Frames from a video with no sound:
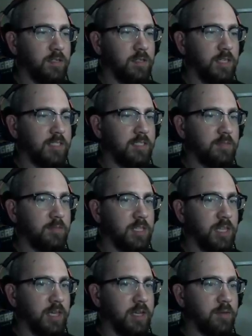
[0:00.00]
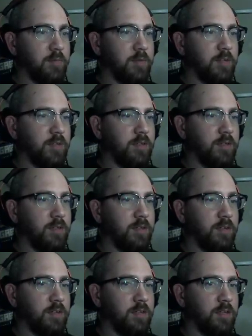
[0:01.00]
That seems lame.
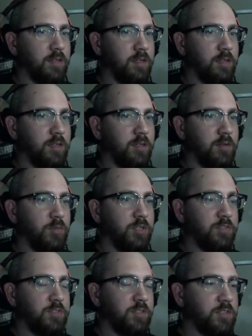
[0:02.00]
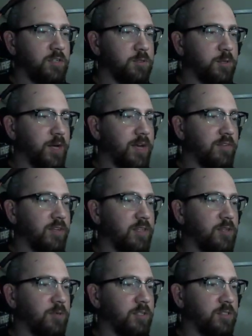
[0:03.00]
But if there's no traffic and
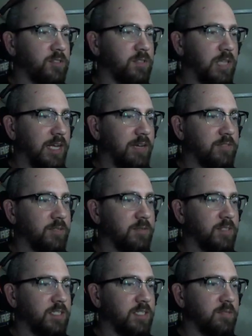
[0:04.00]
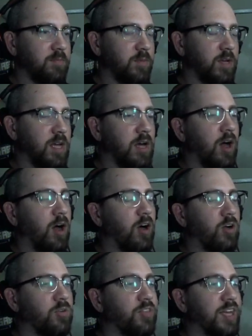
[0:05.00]
you want to turn left, it would seem...
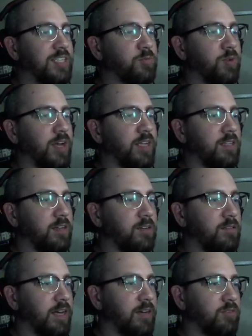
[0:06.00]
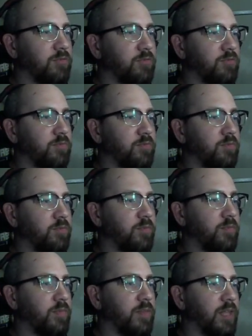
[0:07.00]
Oh, that's right. They don't have...
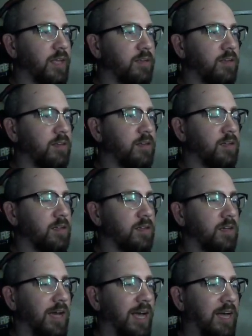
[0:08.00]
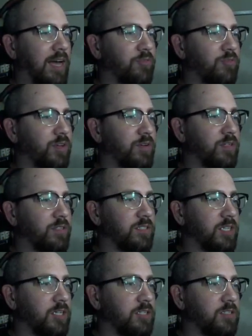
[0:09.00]
Like, half of their
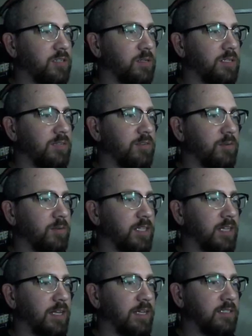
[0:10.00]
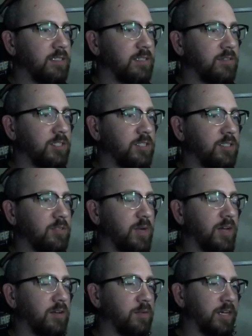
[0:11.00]
intersections aren't even red lights. They're just
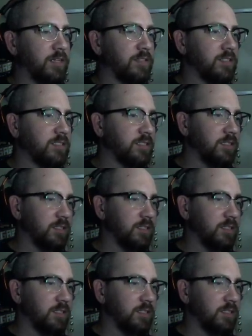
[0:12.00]
roundabouts.